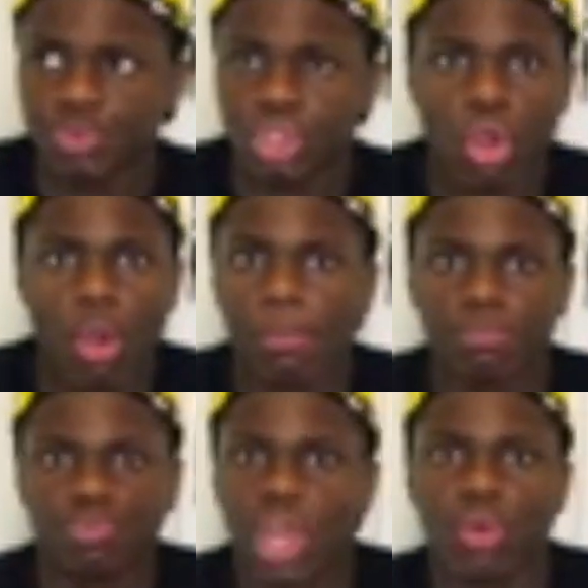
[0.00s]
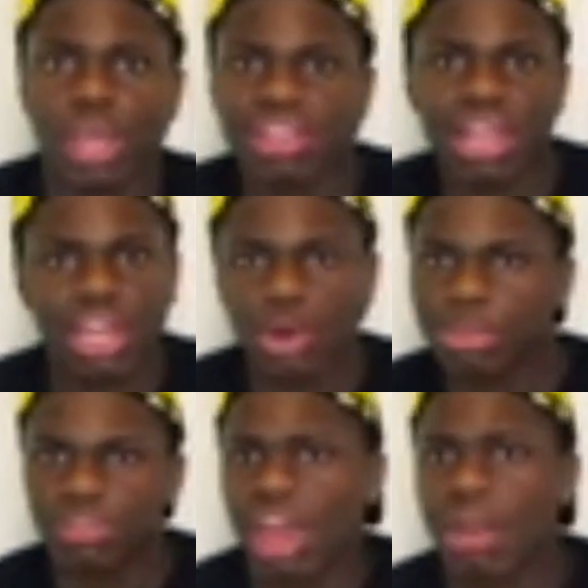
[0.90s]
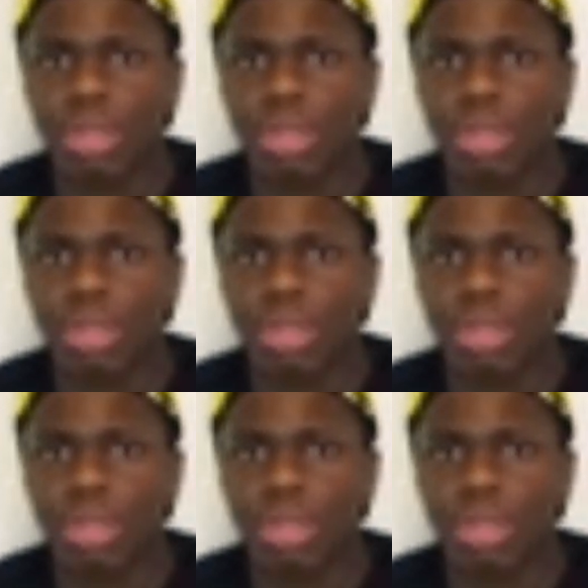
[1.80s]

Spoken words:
you know, I don't get that and I don't believe that.